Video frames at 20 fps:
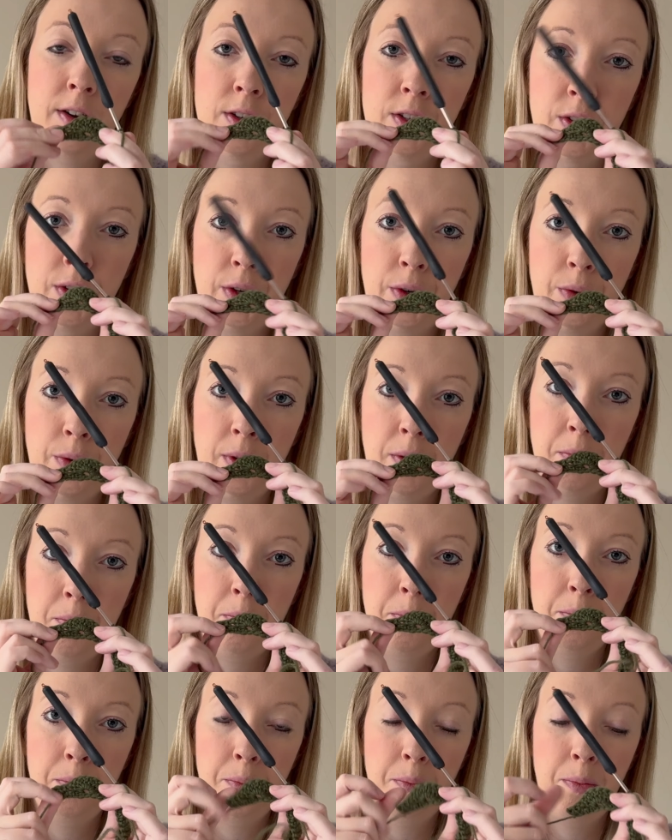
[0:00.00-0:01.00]
so it will
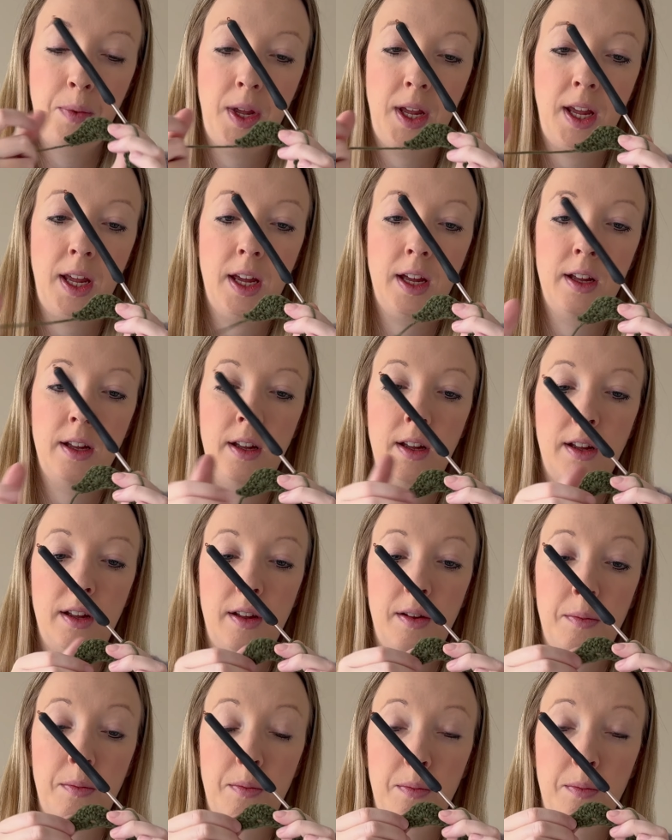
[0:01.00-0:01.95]
be a